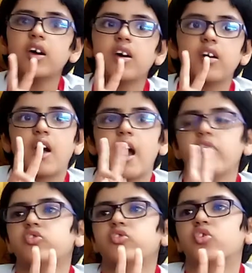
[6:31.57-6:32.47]
How
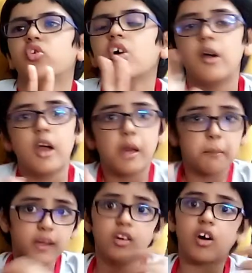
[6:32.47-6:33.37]
to?
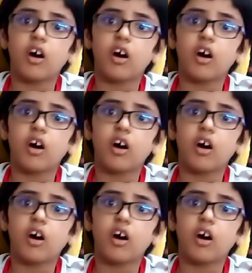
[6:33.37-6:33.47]
Because